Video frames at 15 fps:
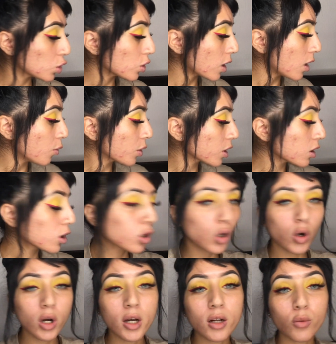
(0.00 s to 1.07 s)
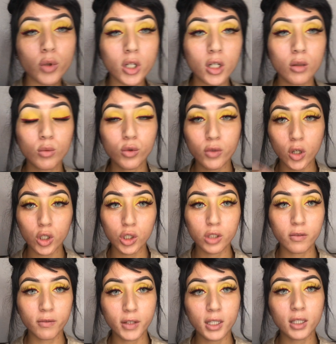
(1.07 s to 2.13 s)
So now we're gonna go ahead and we're gonna move on
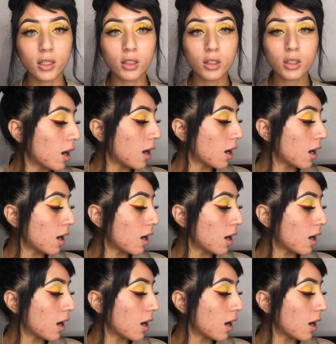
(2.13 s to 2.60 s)
to face.